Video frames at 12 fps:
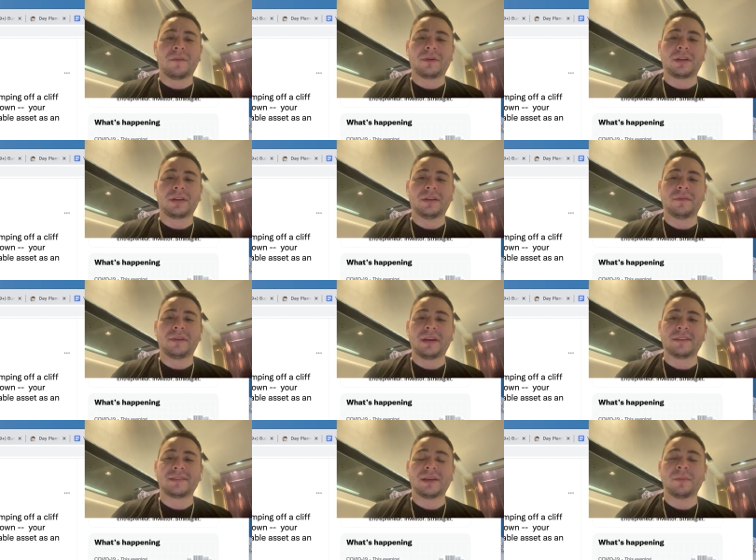off a cliff
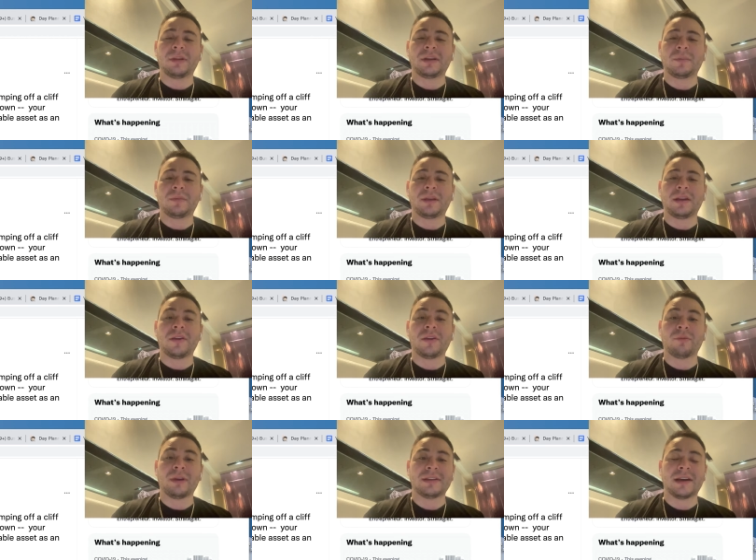and assembling a plane on
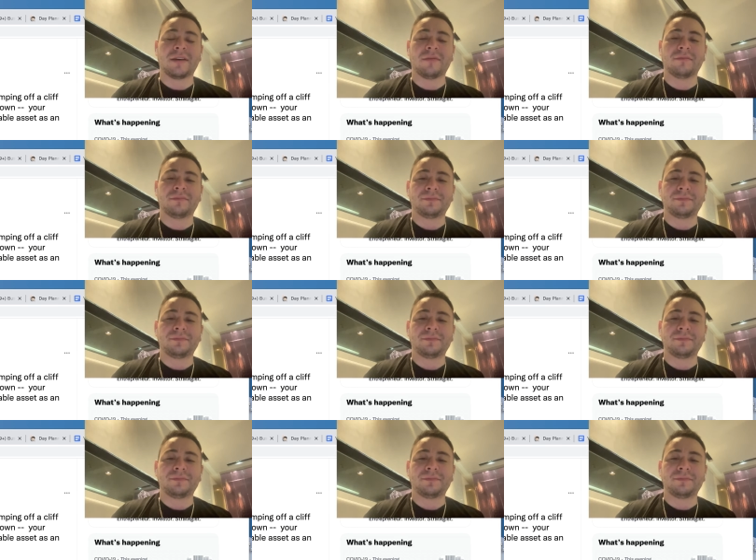the way down,